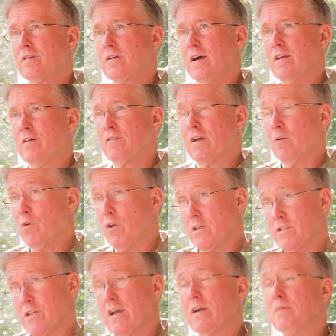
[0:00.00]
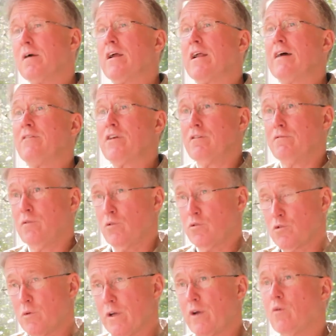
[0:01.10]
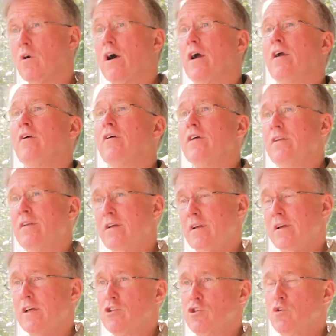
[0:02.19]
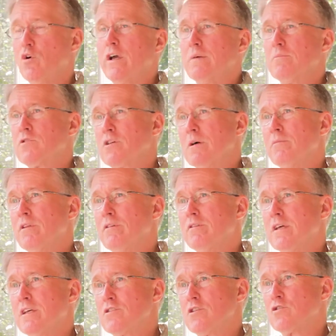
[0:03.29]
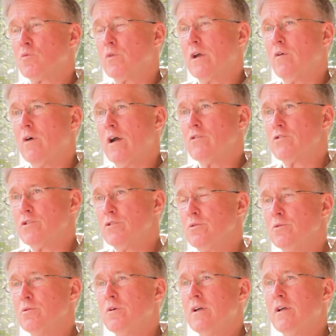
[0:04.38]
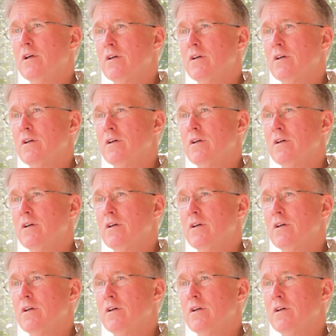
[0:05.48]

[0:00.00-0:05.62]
kind of got real excited about having a full swing choir and showing them some of the things that swing choirs do.